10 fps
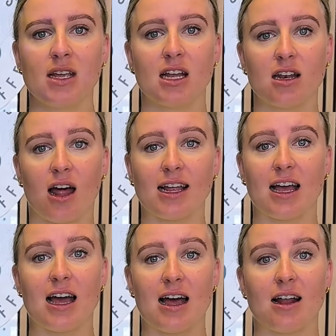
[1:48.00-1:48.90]

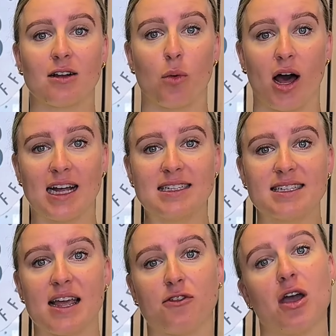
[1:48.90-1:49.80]
Likewise,
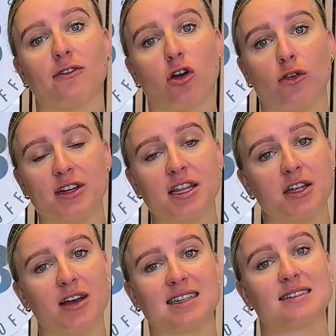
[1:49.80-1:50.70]
if you have coffee that
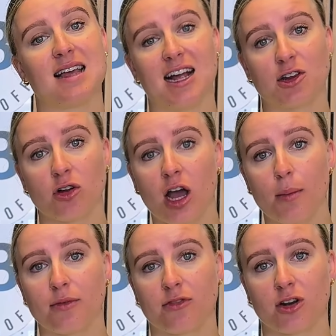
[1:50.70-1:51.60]
you've had sat in your
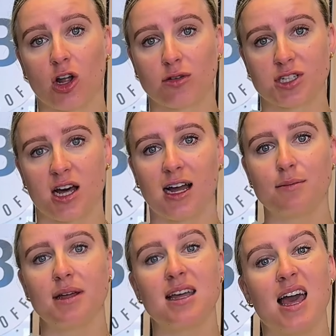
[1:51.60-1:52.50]
cupboard for a long
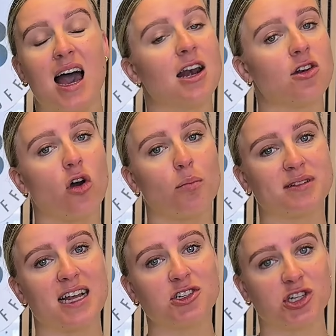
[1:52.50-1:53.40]
time and not
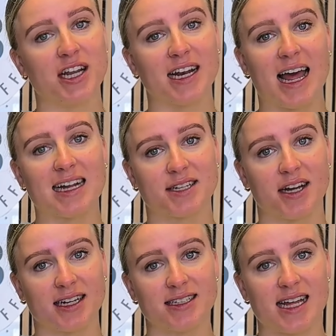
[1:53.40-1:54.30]
potentially in an
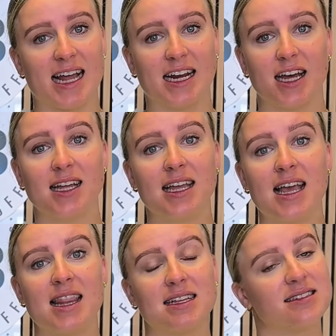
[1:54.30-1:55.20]
airtight container,
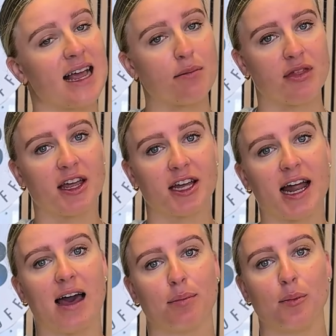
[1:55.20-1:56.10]
the same thing can
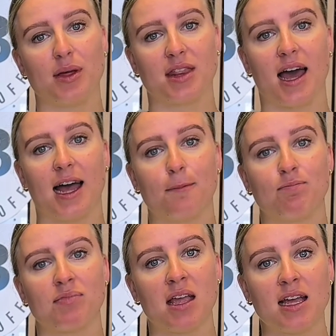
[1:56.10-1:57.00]
happen with that.
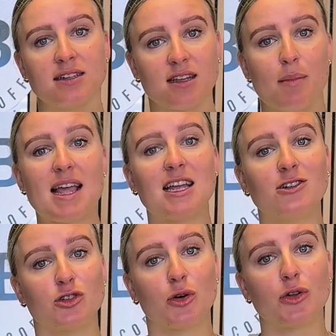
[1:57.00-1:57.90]
So making
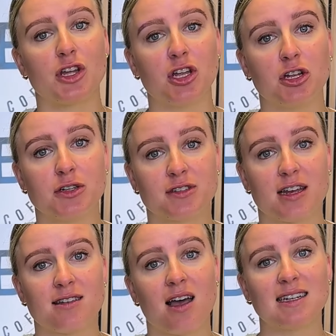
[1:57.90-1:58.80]
sure that you use
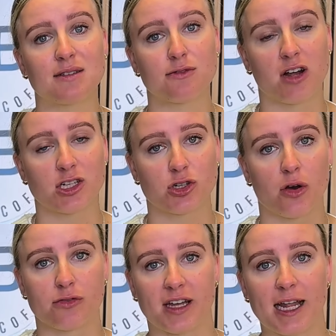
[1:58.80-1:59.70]
nice and fresh
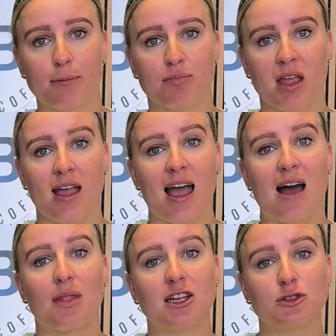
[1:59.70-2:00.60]
coffee and that you're